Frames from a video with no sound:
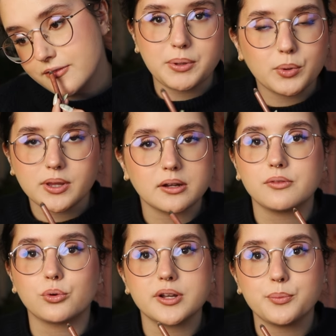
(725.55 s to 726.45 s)
People that
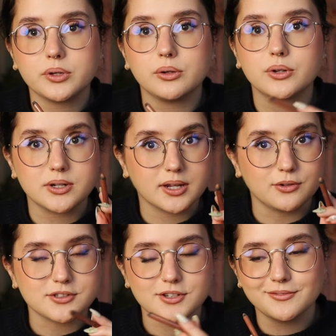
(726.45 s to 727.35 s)
have already pre-ordered can
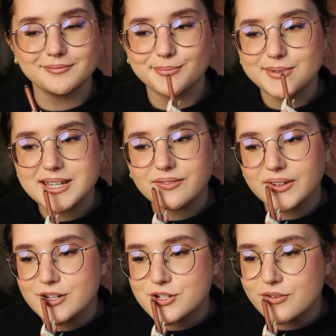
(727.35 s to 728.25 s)
also take
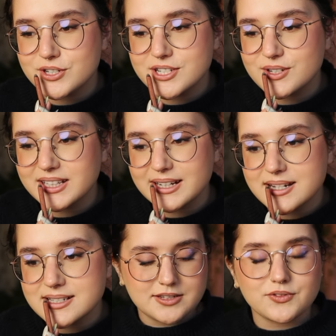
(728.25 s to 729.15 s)
advantage of, which is really
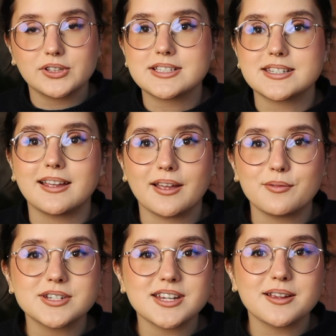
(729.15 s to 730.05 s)
nice. Thanks for listening. I
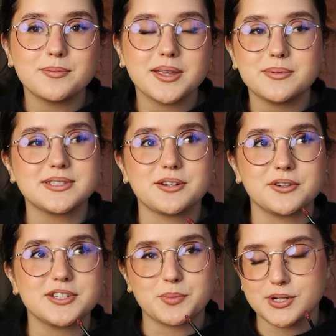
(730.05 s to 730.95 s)
wish I could be a
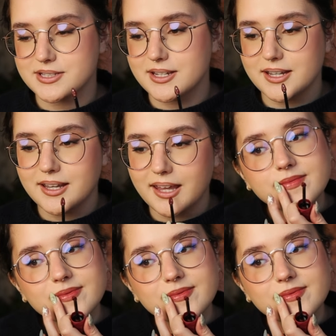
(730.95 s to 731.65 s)
mysterious person.